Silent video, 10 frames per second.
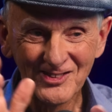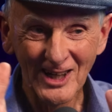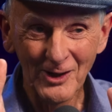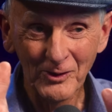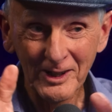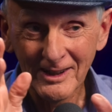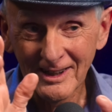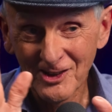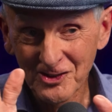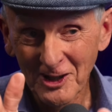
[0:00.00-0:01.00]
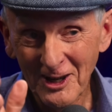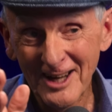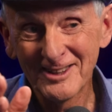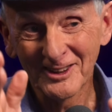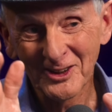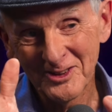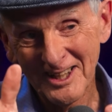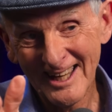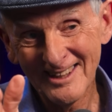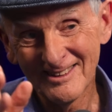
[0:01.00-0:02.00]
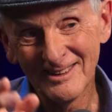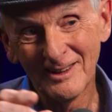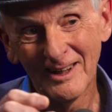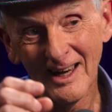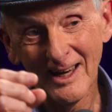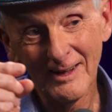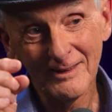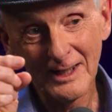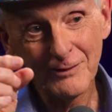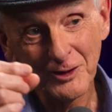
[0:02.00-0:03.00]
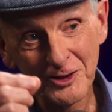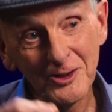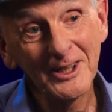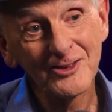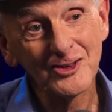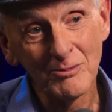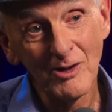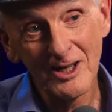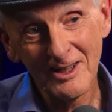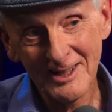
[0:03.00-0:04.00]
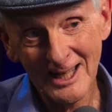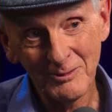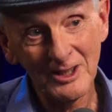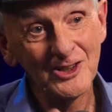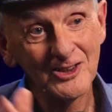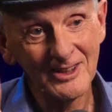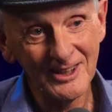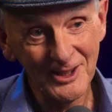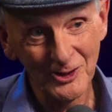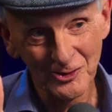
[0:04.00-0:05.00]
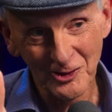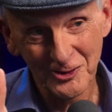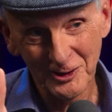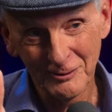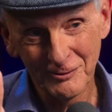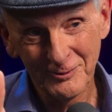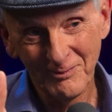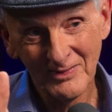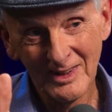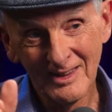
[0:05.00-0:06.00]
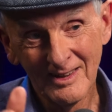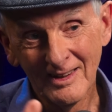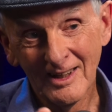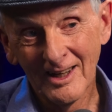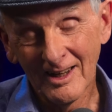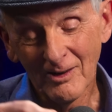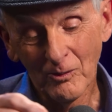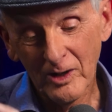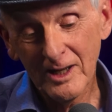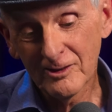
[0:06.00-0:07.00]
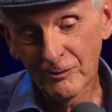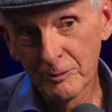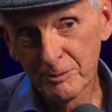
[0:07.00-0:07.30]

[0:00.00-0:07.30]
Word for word: and so we are designed and created uh, that if we do get some minor damage, it heals itself. Uh, where the